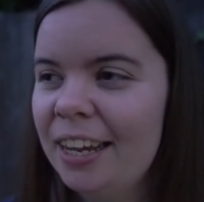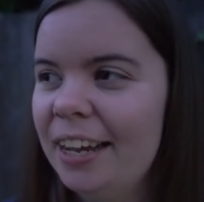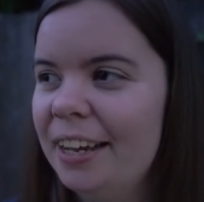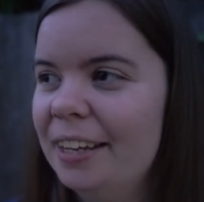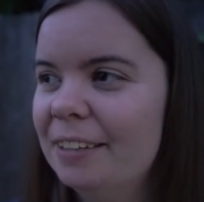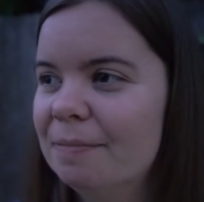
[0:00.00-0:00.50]

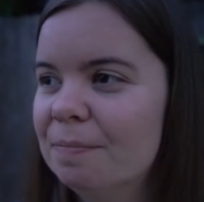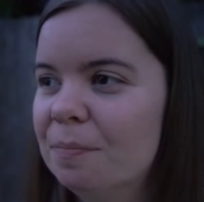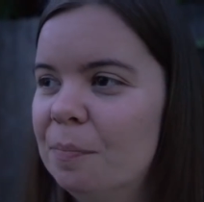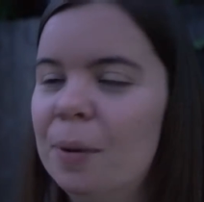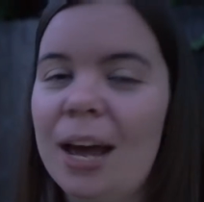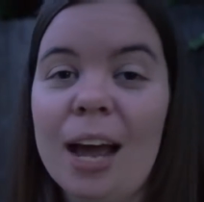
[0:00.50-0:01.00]

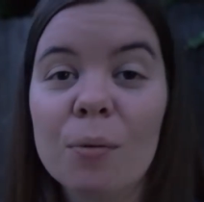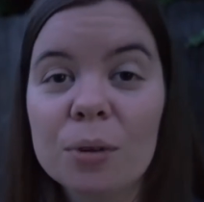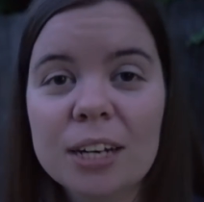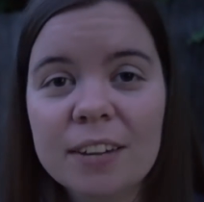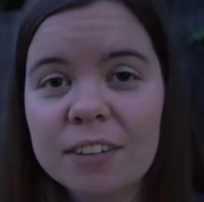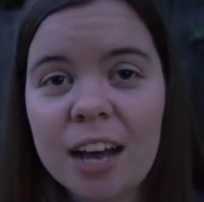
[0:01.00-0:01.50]
But I
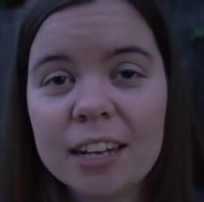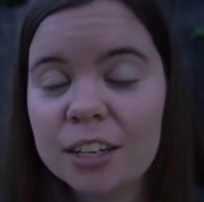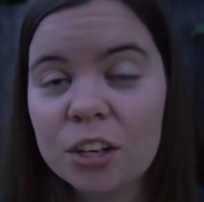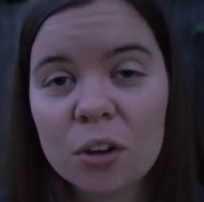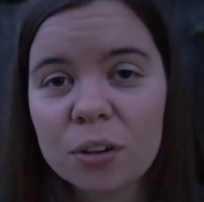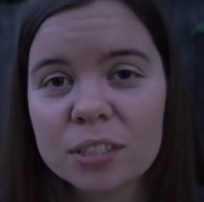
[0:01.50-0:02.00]
wouldn't have gotten to
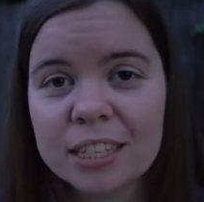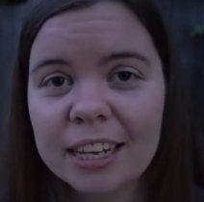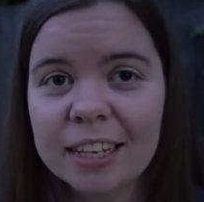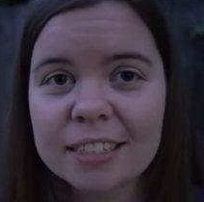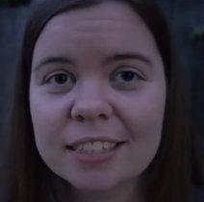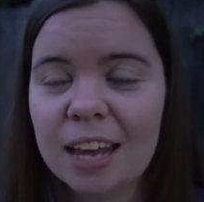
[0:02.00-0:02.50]
know those
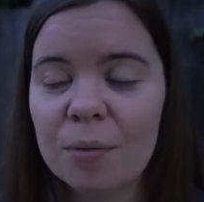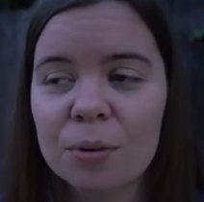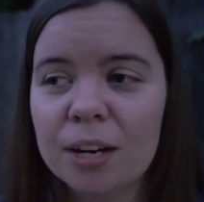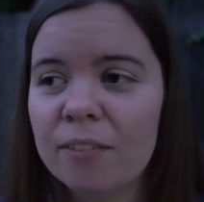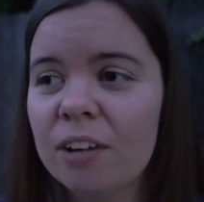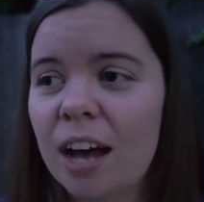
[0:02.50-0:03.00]
things. I
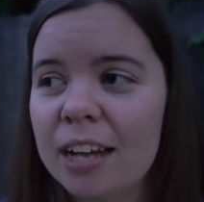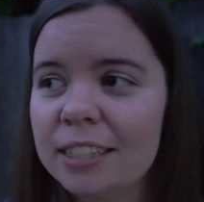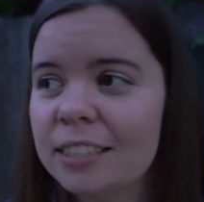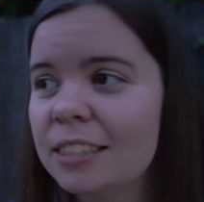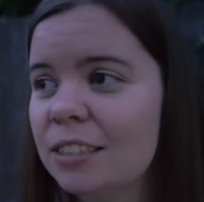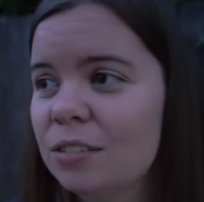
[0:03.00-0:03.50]
wouldn't have
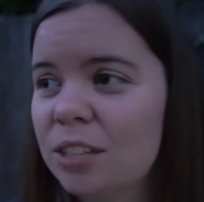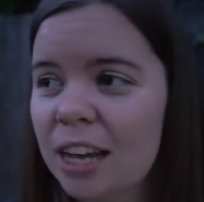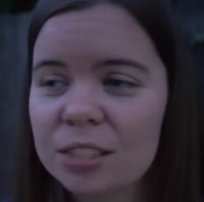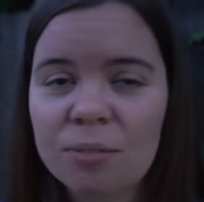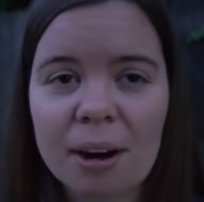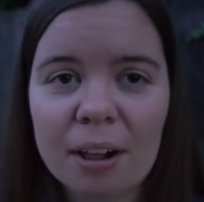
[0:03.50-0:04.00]
gotten to
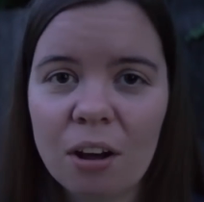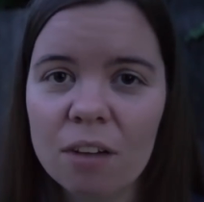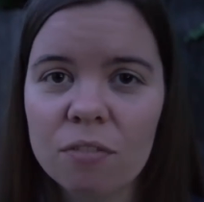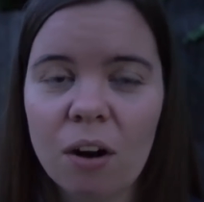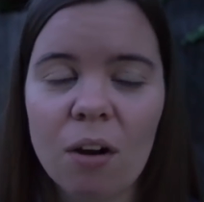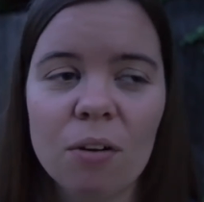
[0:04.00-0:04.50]
test ride it
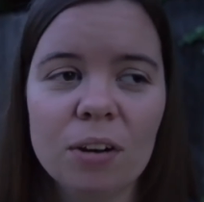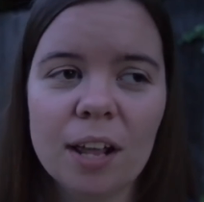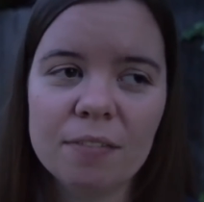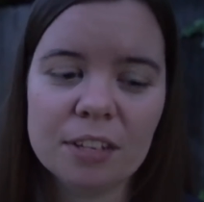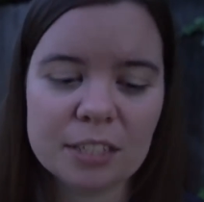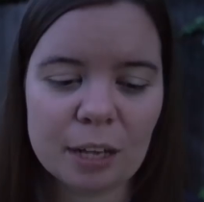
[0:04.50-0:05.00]
off-road
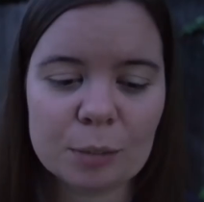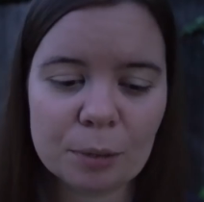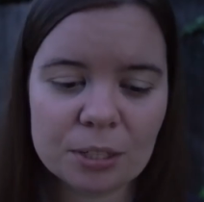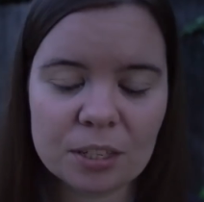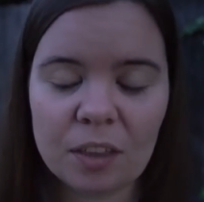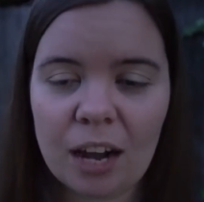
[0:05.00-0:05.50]
if the
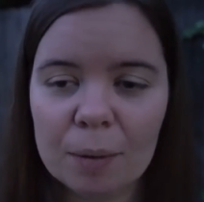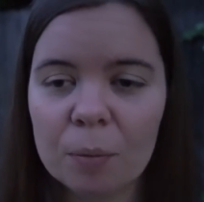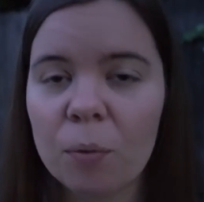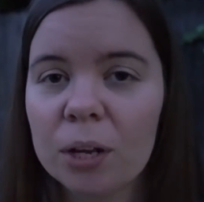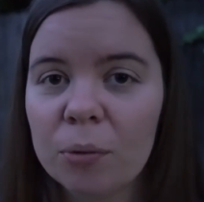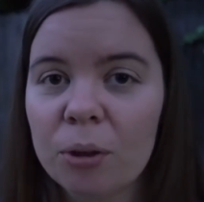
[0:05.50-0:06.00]
salesperson that I'd been
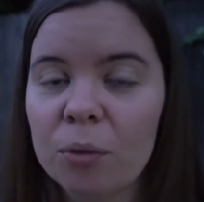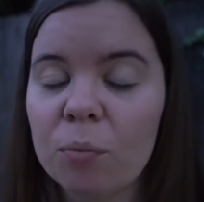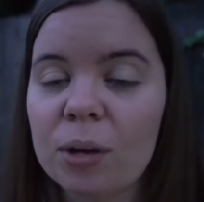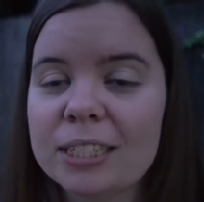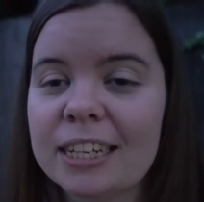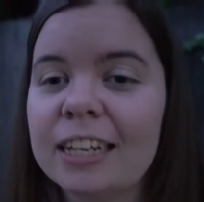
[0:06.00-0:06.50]
working with
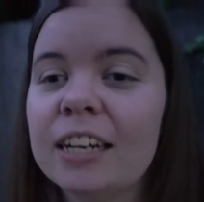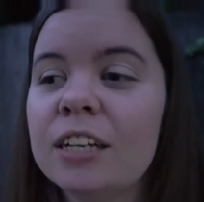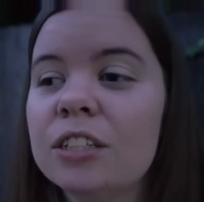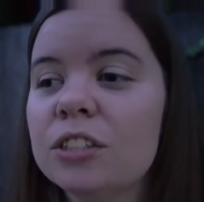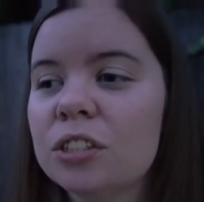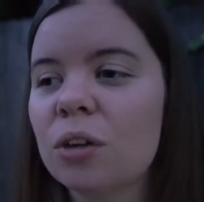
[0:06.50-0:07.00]
wasn't
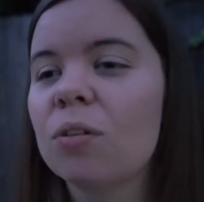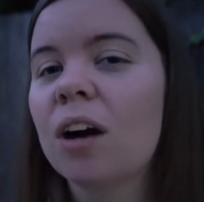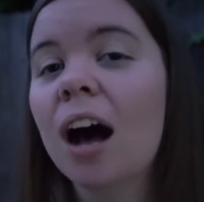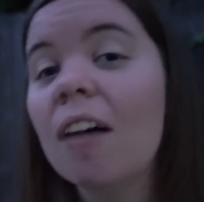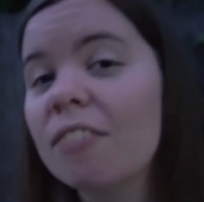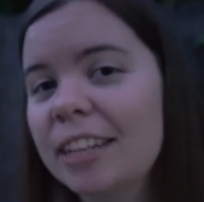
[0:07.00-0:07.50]
so
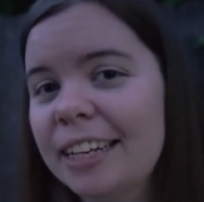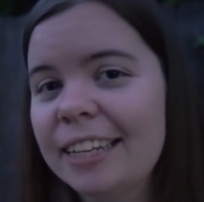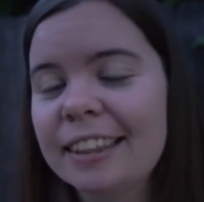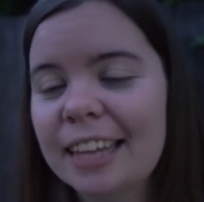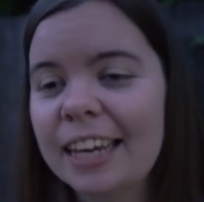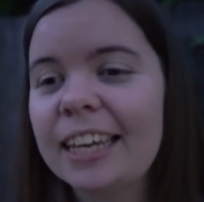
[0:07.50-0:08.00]

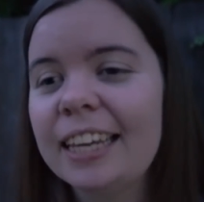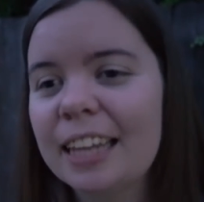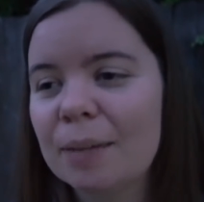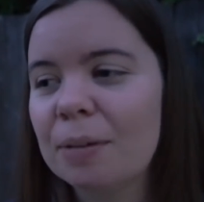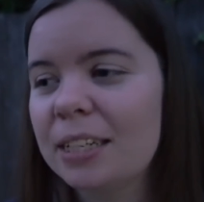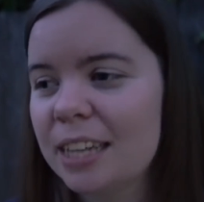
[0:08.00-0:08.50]
confident that he
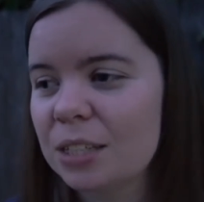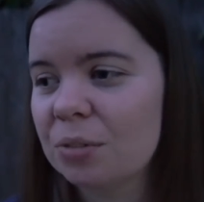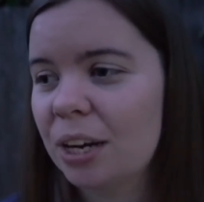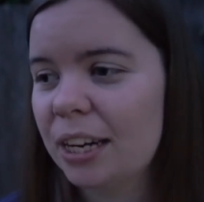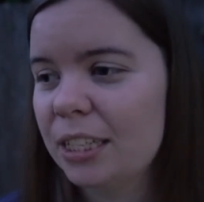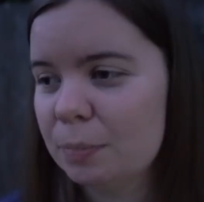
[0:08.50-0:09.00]
let me test
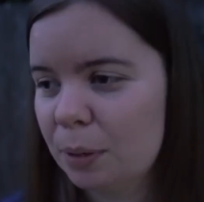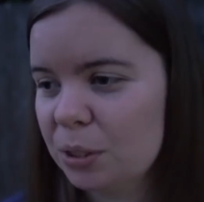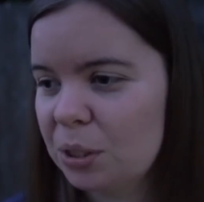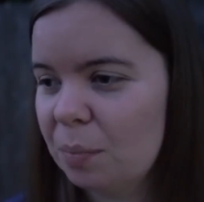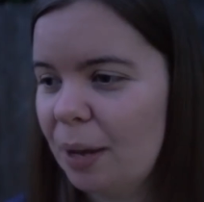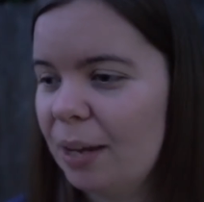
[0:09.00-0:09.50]
ride his
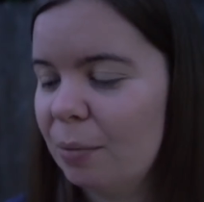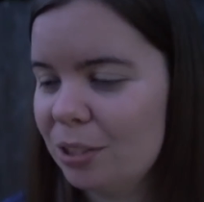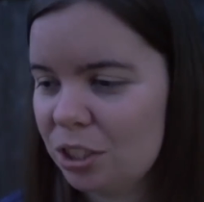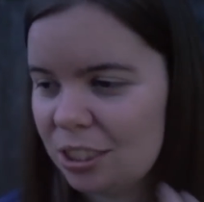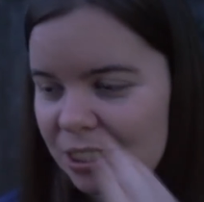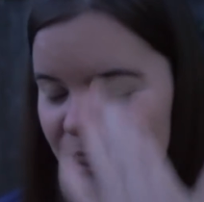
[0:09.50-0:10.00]
personal bike,
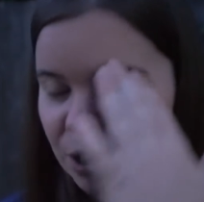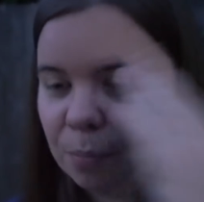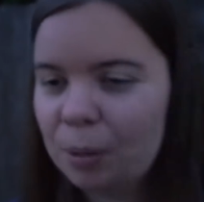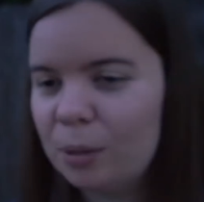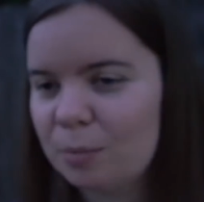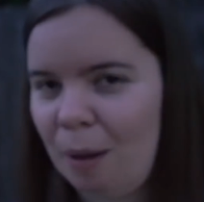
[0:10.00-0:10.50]
which still
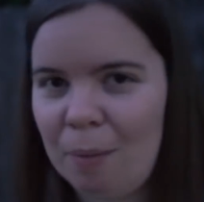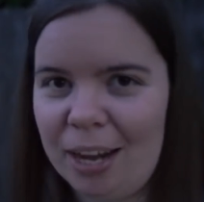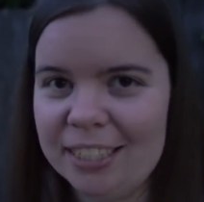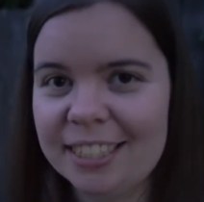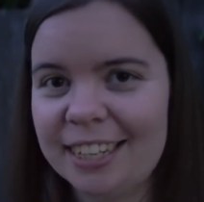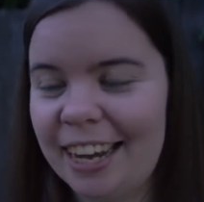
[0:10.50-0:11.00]
blows my
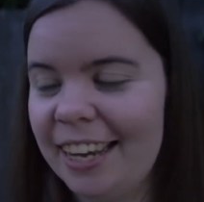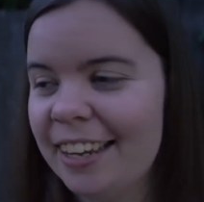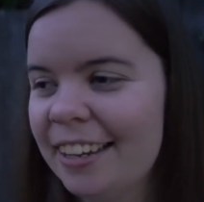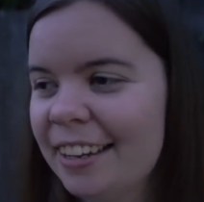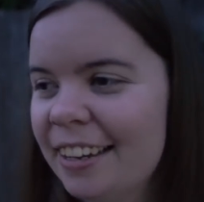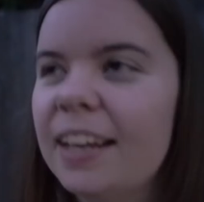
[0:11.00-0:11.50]
mind today.
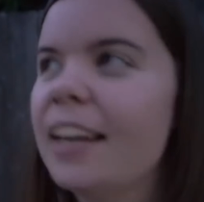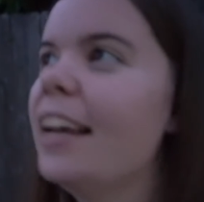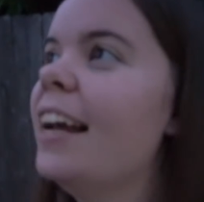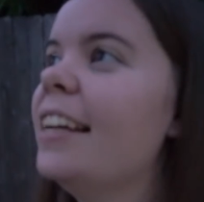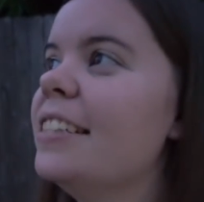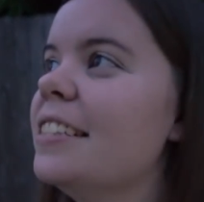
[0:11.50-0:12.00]

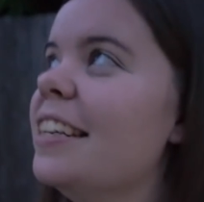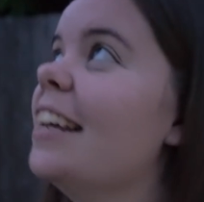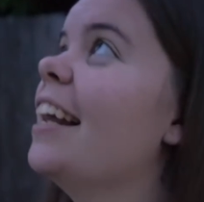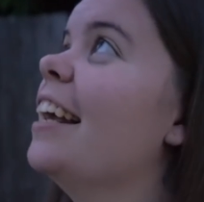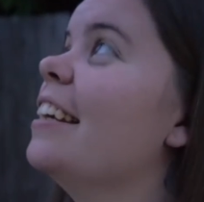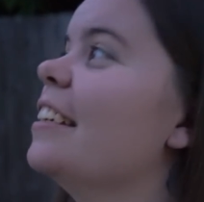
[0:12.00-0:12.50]
It's
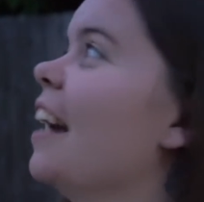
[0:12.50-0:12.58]
getting